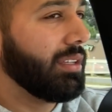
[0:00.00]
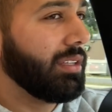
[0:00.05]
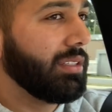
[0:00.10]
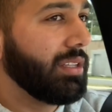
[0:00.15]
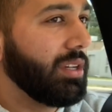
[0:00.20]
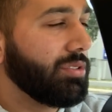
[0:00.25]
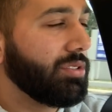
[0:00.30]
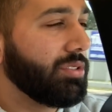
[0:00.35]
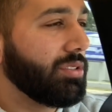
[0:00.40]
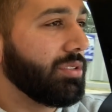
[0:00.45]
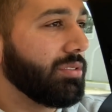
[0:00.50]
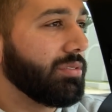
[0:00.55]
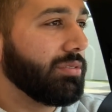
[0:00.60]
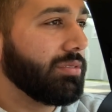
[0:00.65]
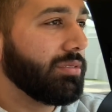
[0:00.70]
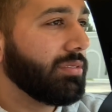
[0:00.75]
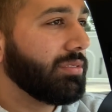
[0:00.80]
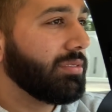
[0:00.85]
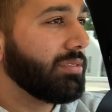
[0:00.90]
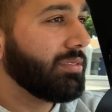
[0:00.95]

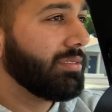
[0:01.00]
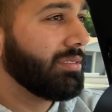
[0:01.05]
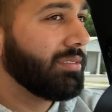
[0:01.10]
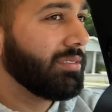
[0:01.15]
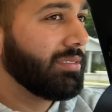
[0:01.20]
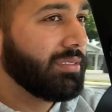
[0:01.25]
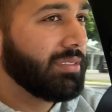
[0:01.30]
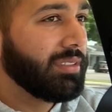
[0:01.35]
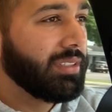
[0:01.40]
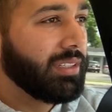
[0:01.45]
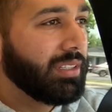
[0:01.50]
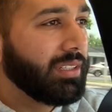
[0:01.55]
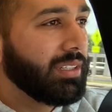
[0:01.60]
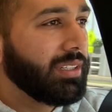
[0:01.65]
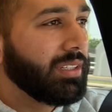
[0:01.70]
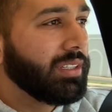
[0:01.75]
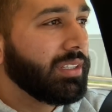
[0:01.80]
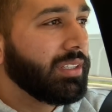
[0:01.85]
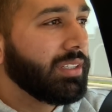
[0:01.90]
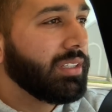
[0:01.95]

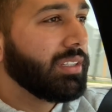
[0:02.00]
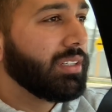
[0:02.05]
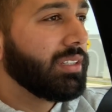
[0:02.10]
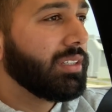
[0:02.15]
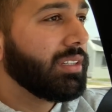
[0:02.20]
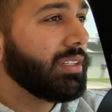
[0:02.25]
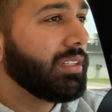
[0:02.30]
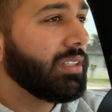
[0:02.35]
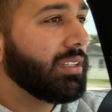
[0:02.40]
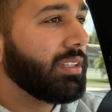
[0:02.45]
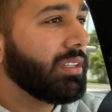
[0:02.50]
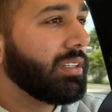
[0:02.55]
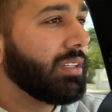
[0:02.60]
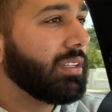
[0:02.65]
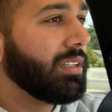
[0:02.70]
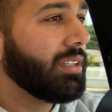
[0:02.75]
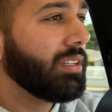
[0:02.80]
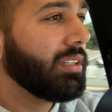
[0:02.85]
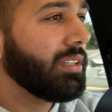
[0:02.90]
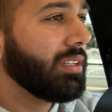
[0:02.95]

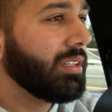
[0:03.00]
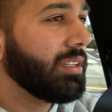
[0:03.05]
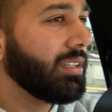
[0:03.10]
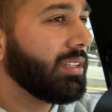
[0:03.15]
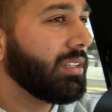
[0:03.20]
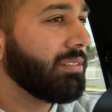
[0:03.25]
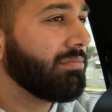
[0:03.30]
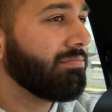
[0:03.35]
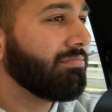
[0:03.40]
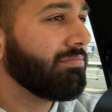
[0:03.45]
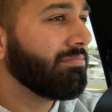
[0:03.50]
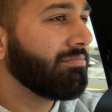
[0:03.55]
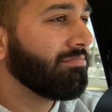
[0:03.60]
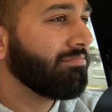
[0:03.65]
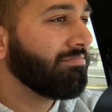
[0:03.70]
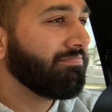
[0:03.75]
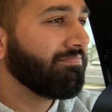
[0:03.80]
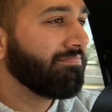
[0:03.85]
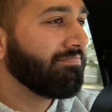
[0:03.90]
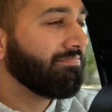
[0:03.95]

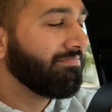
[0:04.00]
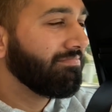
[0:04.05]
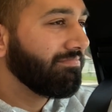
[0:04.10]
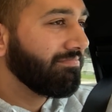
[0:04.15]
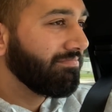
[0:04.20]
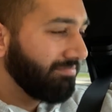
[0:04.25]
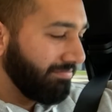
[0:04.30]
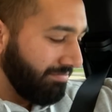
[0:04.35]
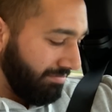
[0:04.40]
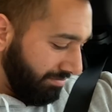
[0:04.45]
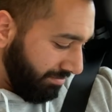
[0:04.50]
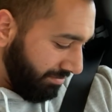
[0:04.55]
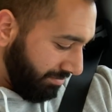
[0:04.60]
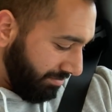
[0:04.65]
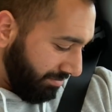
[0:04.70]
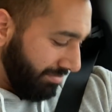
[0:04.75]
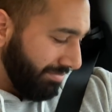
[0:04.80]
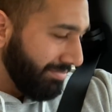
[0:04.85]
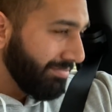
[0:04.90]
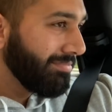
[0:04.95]

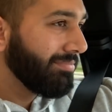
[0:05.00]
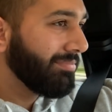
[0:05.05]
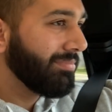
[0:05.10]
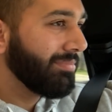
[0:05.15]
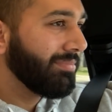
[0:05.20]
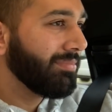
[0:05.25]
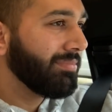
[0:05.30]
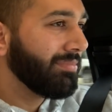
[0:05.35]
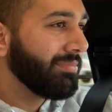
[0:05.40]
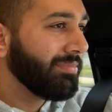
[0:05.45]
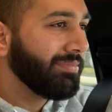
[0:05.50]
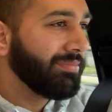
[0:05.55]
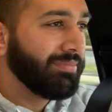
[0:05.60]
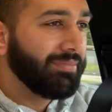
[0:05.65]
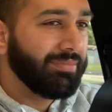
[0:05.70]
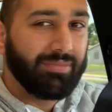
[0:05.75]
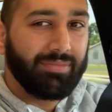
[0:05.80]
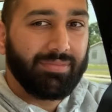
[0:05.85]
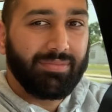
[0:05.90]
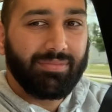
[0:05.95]

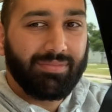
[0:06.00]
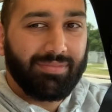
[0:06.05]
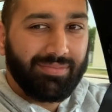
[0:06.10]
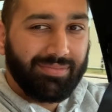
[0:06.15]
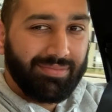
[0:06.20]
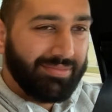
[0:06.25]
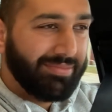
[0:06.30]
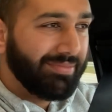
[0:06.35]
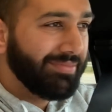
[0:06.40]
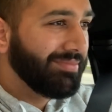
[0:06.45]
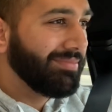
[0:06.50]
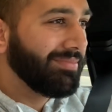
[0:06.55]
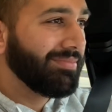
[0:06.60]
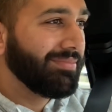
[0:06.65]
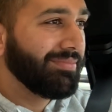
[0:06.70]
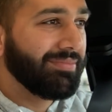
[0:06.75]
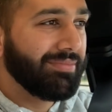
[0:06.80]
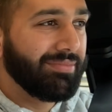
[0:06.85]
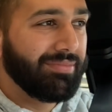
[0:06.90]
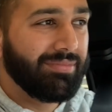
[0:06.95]

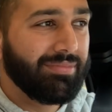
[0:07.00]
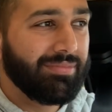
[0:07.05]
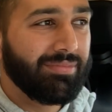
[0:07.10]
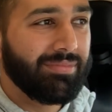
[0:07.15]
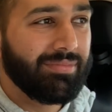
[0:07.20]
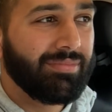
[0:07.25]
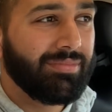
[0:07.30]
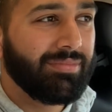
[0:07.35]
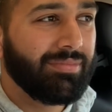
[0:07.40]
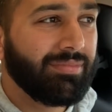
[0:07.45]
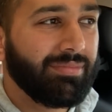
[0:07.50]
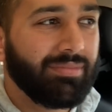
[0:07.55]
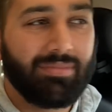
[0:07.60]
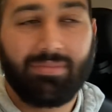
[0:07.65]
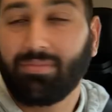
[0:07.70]
This person isn't speaking.